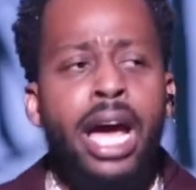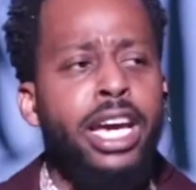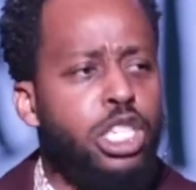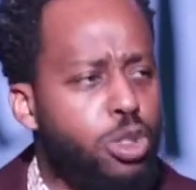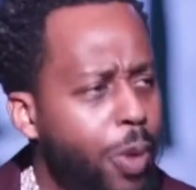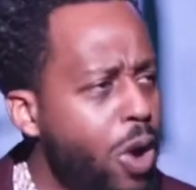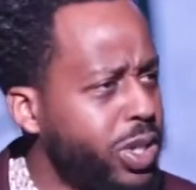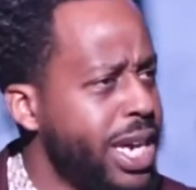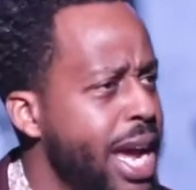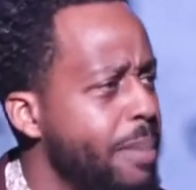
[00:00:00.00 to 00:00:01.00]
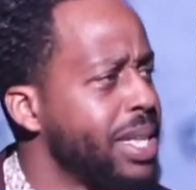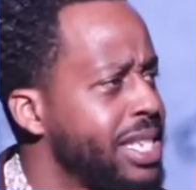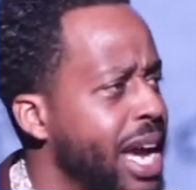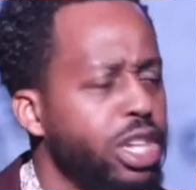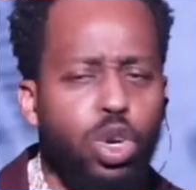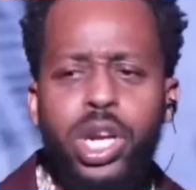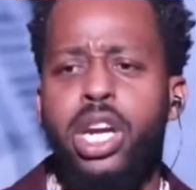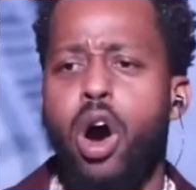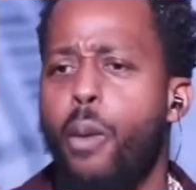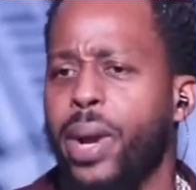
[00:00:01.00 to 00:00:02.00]
he spoke to him and said, You
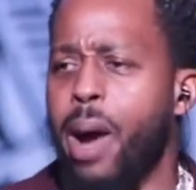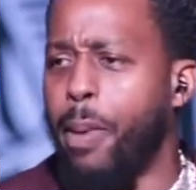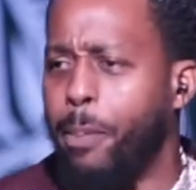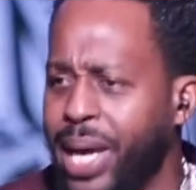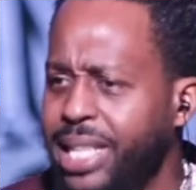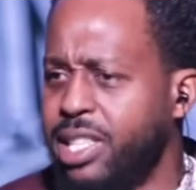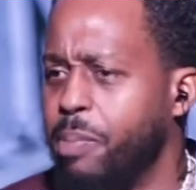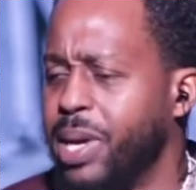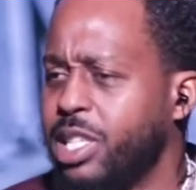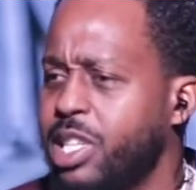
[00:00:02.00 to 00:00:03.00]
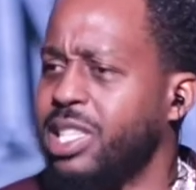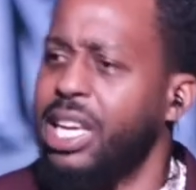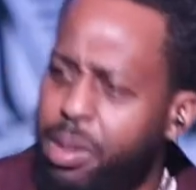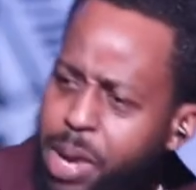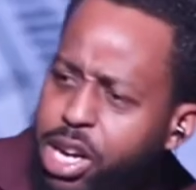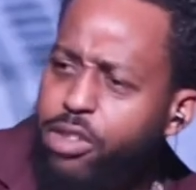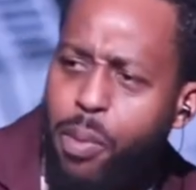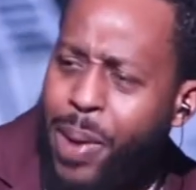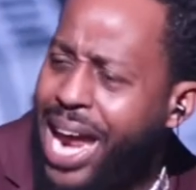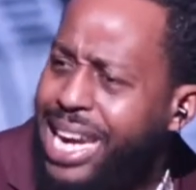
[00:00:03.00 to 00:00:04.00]
need to open up a pizza business in the middle of
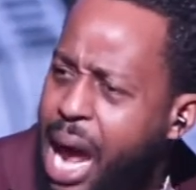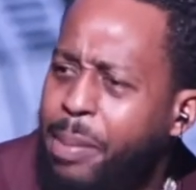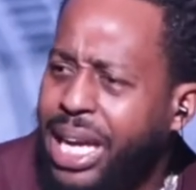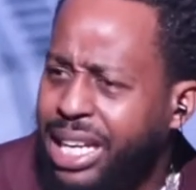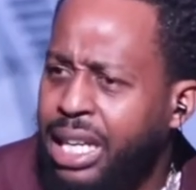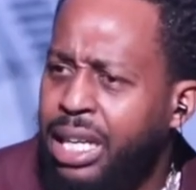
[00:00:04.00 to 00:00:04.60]
a pandemic.